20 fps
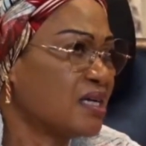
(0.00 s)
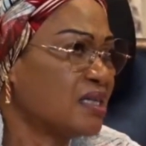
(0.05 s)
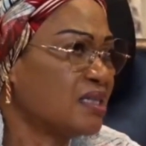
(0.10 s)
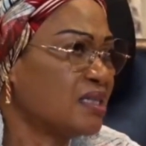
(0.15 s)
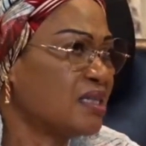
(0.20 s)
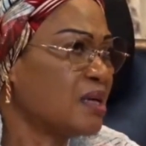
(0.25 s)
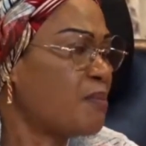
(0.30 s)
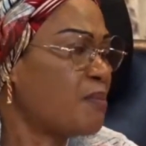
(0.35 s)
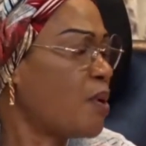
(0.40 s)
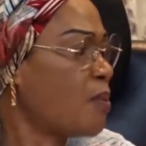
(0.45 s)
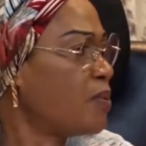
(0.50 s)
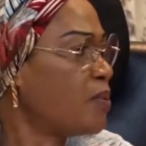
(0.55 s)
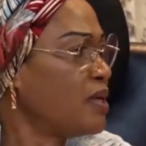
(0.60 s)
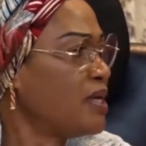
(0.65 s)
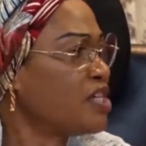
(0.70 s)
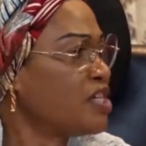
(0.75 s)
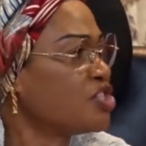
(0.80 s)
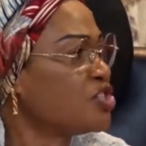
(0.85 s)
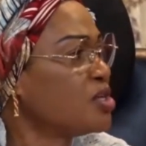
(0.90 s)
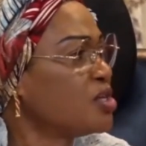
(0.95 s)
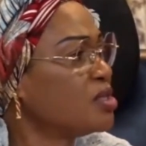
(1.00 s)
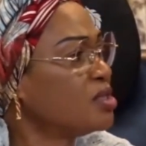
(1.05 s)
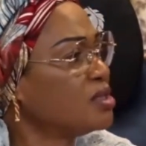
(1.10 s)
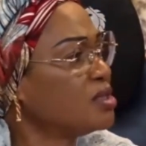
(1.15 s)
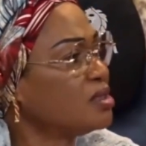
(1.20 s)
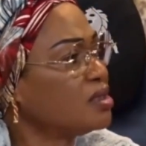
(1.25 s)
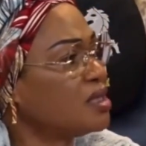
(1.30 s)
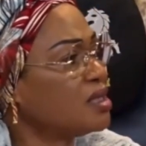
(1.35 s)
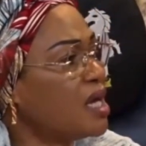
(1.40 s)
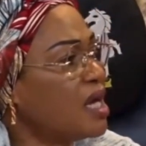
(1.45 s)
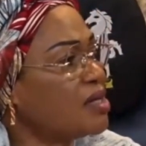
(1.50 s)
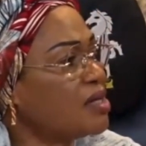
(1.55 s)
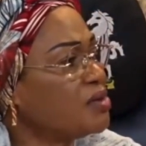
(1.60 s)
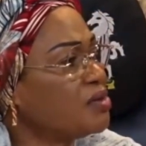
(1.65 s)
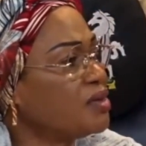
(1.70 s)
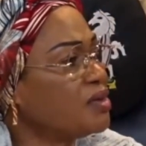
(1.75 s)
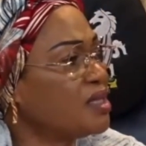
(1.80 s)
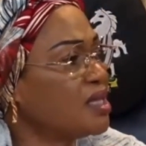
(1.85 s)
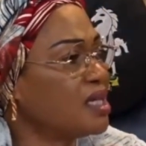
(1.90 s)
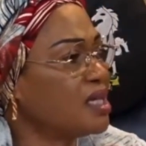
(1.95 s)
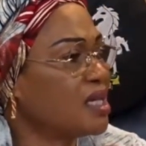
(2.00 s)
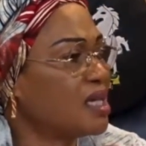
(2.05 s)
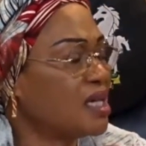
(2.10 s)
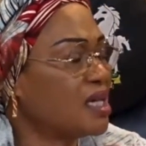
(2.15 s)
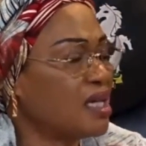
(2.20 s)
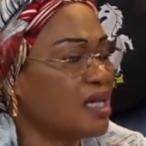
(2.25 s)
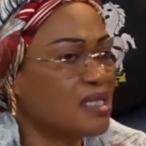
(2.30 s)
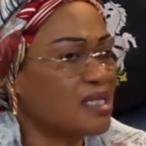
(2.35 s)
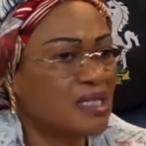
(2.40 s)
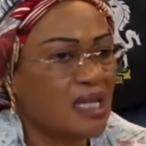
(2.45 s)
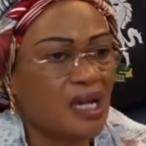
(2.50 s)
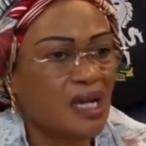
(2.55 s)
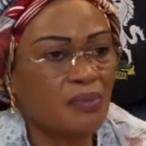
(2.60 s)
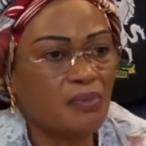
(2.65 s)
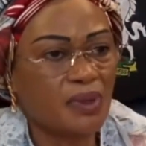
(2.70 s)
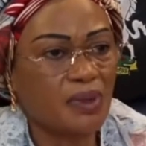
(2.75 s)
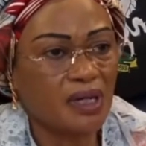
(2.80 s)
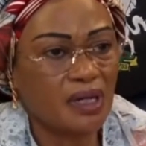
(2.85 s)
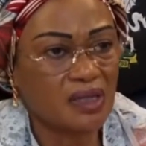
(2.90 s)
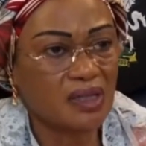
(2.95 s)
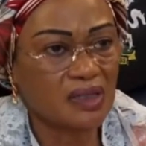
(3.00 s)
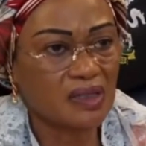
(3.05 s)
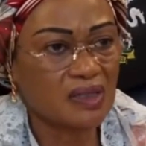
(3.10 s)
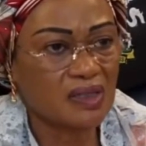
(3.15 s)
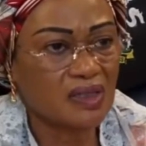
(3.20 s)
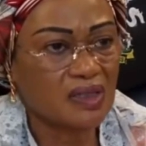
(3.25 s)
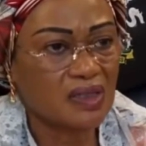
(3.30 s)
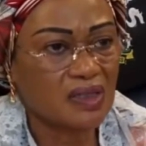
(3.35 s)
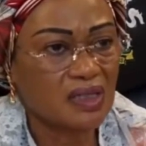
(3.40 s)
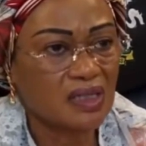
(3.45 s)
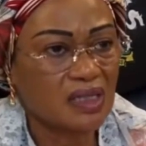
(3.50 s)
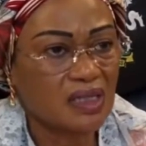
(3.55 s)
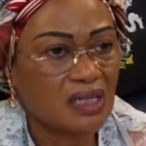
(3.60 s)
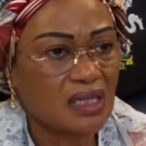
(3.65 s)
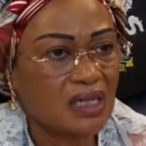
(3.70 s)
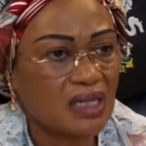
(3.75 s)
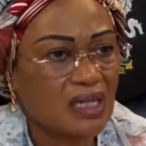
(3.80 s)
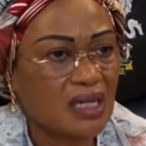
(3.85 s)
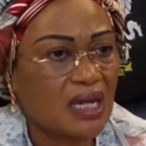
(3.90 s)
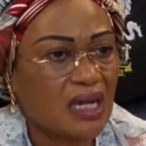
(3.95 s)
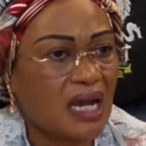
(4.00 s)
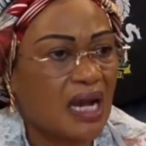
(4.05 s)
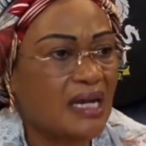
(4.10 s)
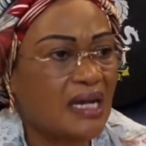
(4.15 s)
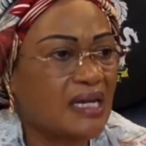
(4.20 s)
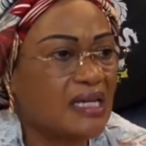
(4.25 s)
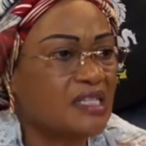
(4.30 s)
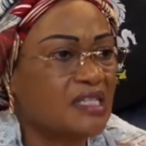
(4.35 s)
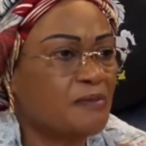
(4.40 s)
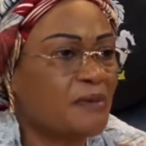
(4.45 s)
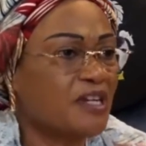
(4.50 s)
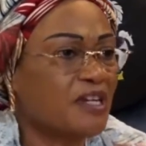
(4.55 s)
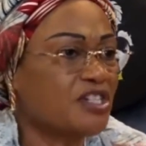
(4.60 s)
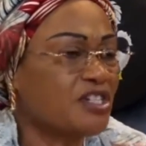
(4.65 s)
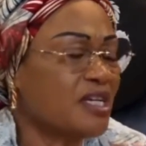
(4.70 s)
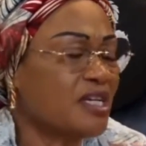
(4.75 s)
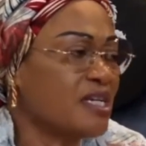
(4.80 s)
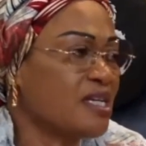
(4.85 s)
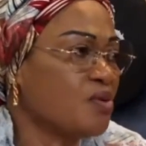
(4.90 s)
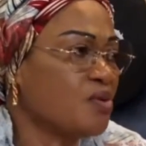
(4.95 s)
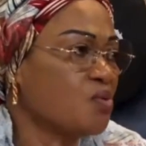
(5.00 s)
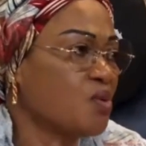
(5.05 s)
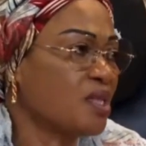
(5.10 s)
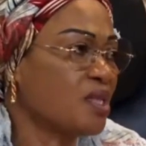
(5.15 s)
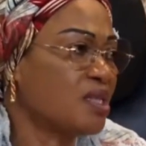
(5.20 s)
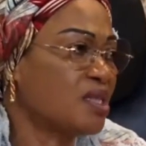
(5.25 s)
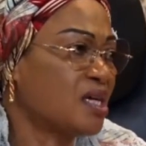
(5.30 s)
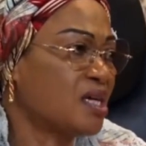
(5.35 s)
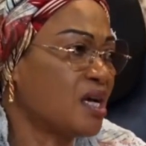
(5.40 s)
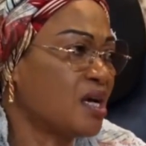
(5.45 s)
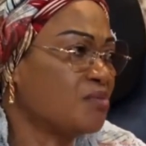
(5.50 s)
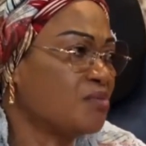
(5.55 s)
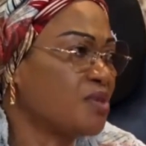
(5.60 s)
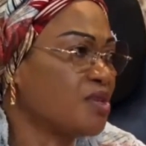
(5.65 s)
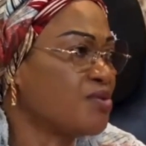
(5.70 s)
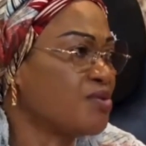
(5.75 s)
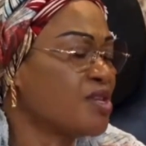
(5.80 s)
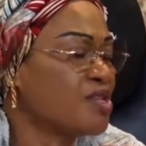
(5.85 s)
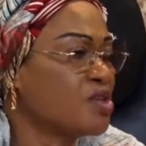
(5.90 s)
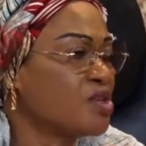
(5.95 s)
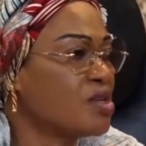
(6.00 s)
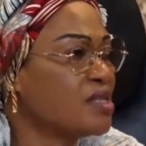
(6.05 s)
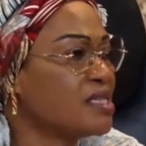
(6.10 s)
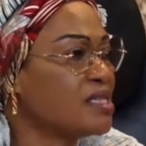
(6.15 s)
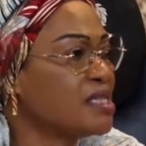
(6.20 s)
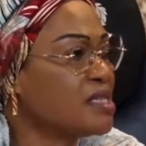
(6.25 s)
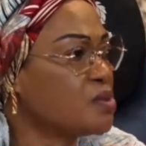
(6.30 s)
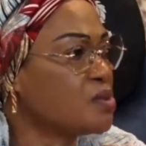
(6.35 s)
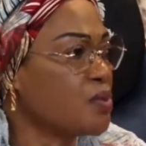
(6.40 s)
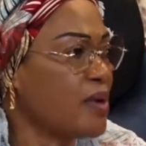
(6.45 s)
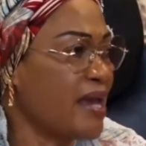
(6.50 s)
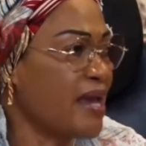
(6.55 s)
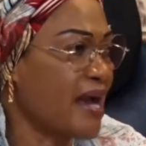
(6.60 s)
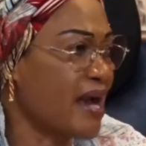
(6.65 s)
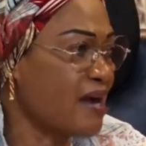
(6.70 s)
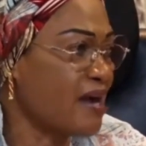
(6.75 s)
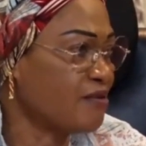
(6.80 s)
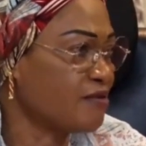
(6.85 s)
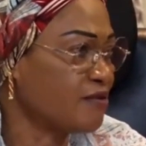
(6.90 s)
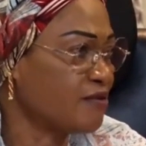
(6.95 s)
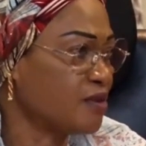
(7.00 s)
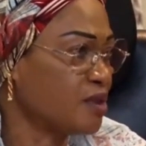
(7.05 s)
the population, I don't think, is helping us. And especially with the resources we have